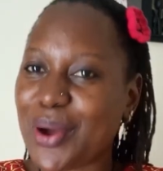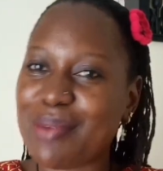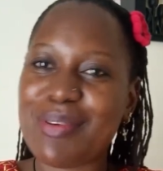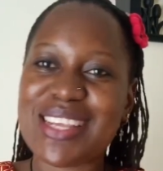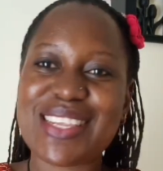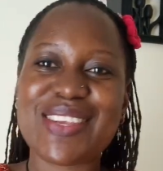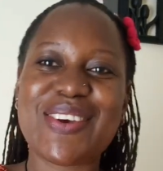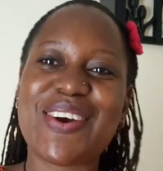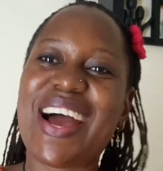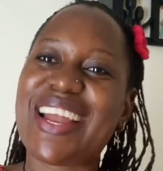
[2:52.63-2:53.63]
God
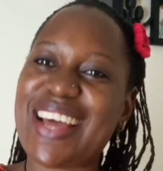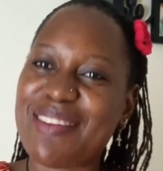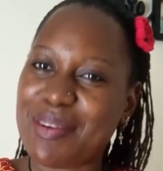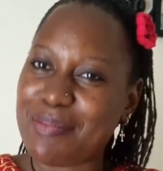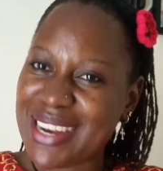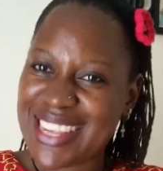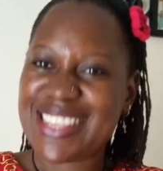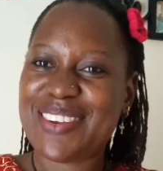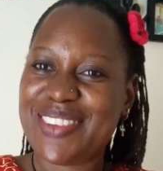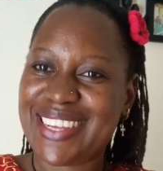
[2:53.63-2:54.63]
bless you and have a
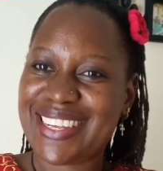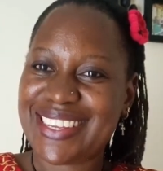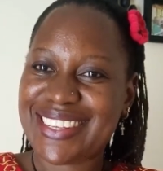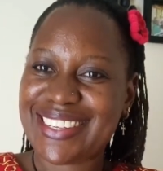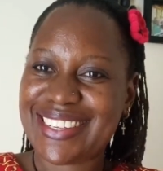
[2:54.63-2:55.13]
blessed week.